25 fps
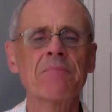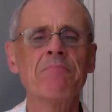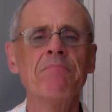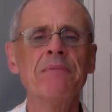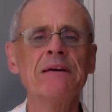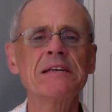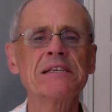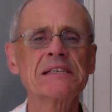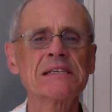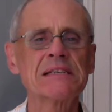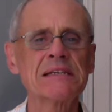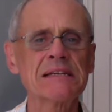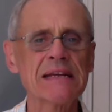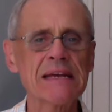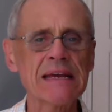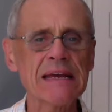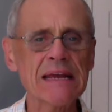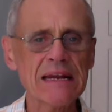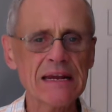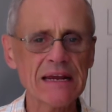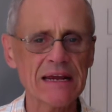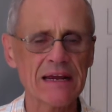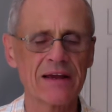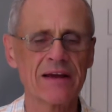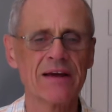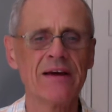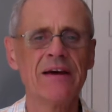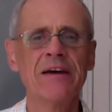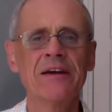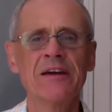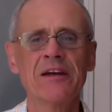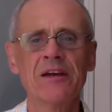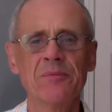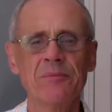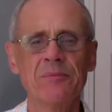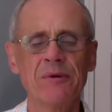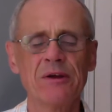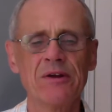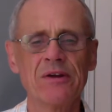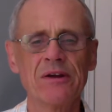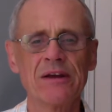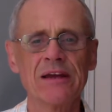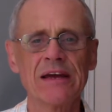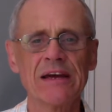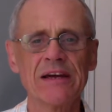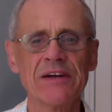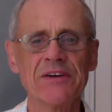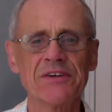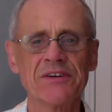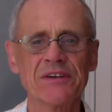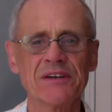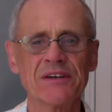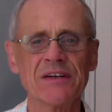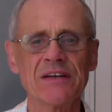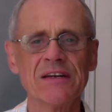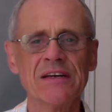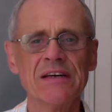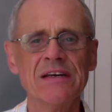misleading communication.